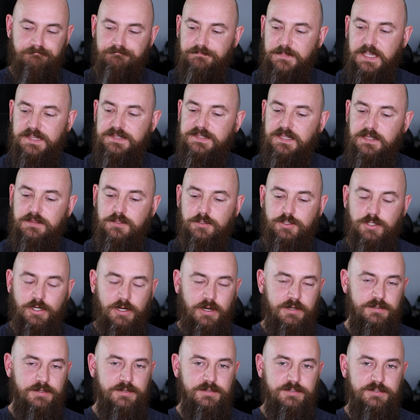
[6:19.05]
they said the
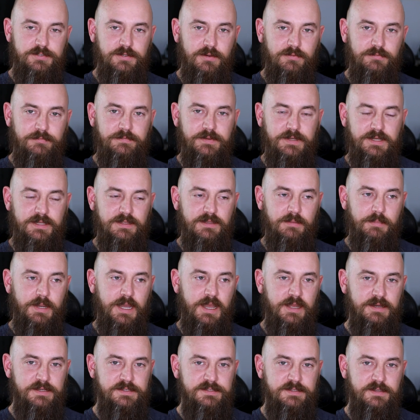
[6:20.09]
chargers don't fit in the
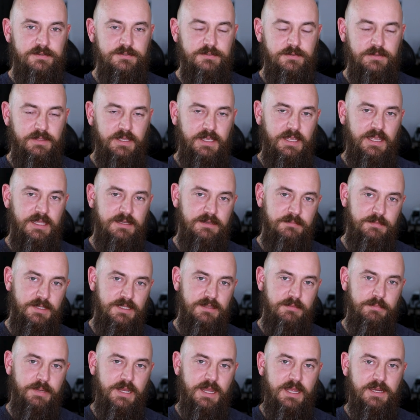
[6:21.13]
box, so they handed me
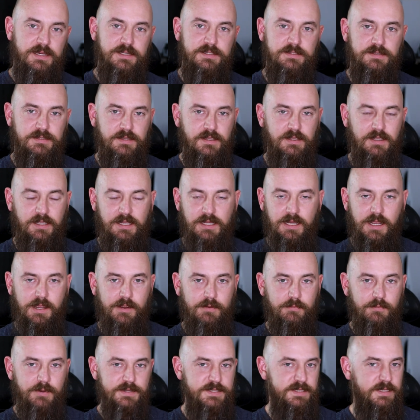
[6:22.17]
the box, and I
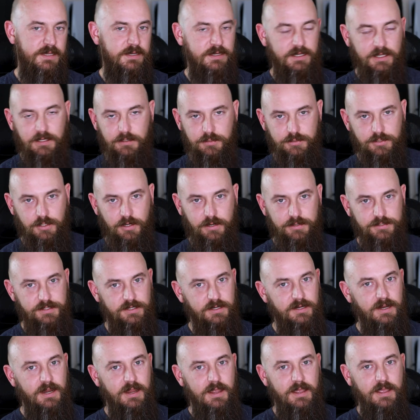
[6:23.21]
wasn't going to get a
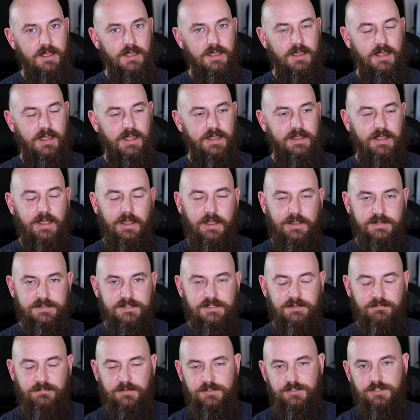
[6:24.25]
charger. I
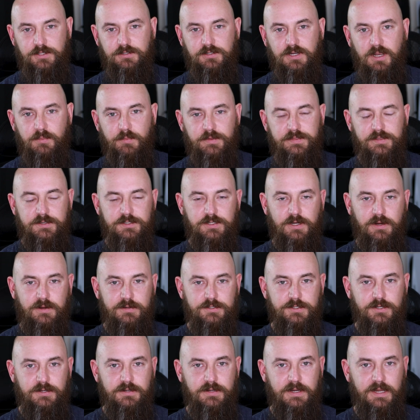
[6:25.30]
asked if it should come with a
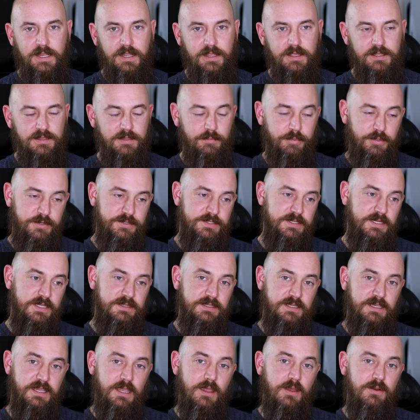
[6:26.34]
charger, and the person at
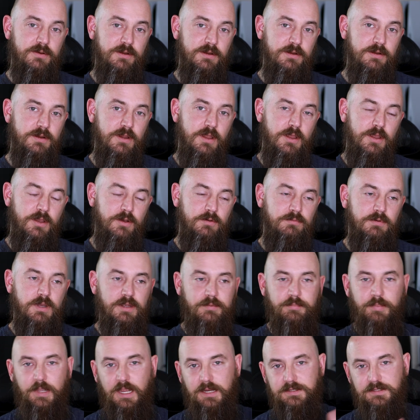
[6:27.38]
the counter
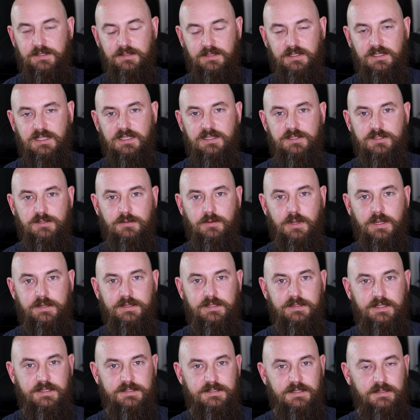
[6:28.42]
walked back to the Geek Squad,
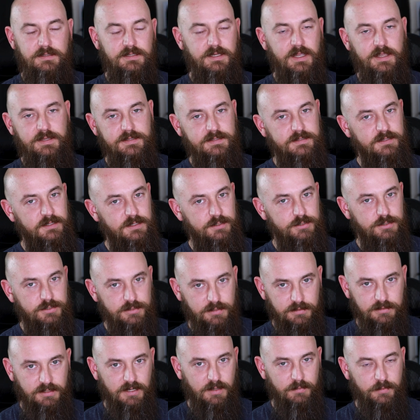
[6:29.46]
and they said, yes, it
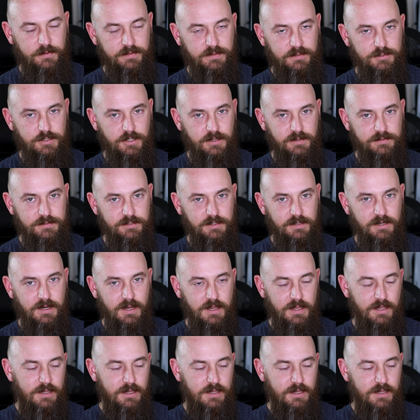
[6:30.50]
should come with the charger.